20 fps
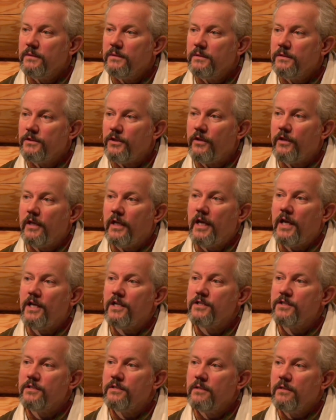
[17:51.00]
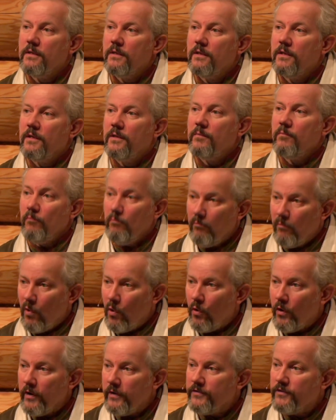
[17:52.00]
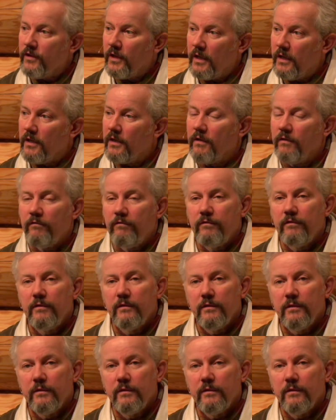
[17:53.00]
so that he has more to give.